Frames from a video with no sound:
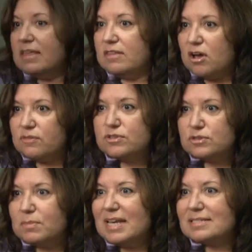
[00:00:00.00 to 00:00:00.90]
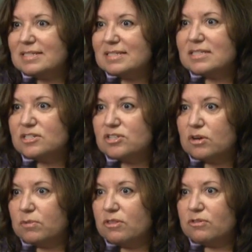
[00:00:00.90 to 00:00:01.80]
then the officer makes a decision
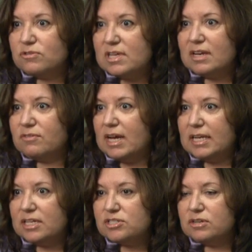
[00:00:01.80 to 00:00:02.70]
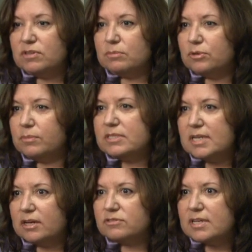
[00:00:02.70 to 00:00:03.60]
on whether there's any violation of the Employment
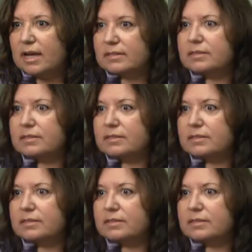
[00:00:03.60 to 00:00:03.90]
Standards Act.